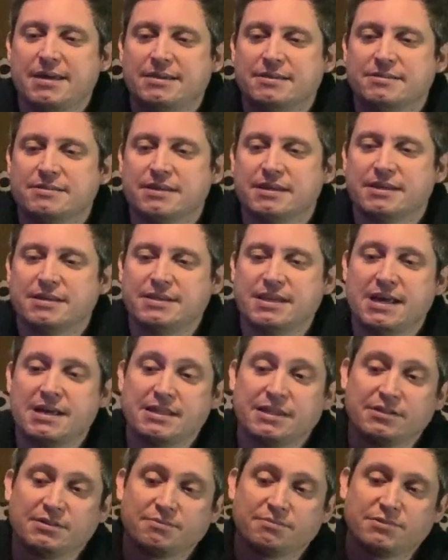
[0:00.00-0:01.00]
and yeah,
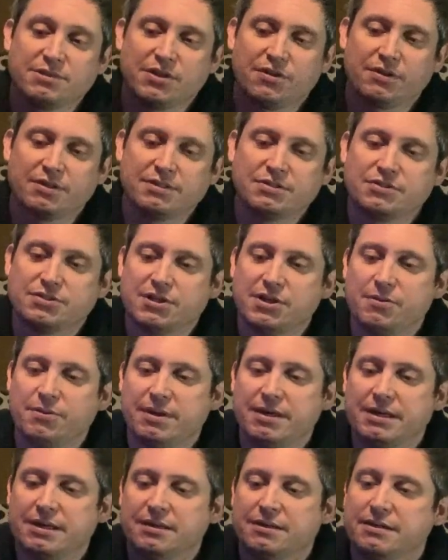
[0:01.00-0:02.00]
they got Turrican 2
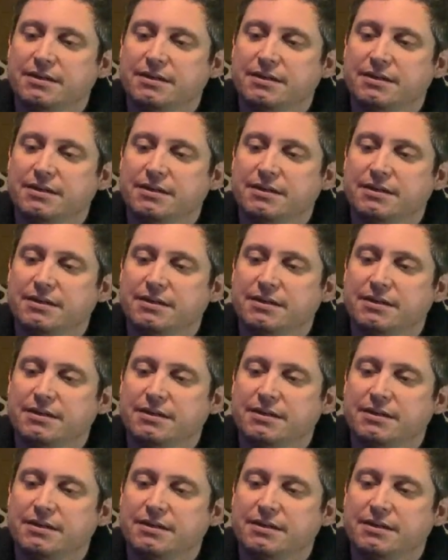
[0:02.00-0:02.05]
here.